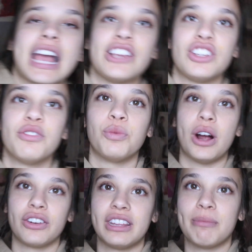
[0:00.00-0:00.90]
I should have
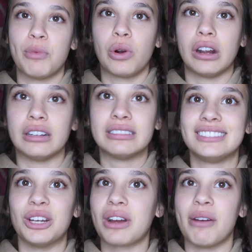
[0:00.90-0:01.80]
watered them more.
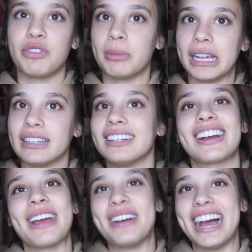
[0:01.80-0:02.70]
Don't come for me.
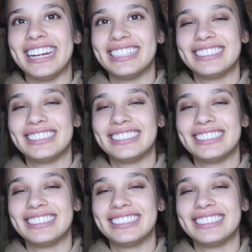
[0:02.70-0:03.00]
Okay, bye.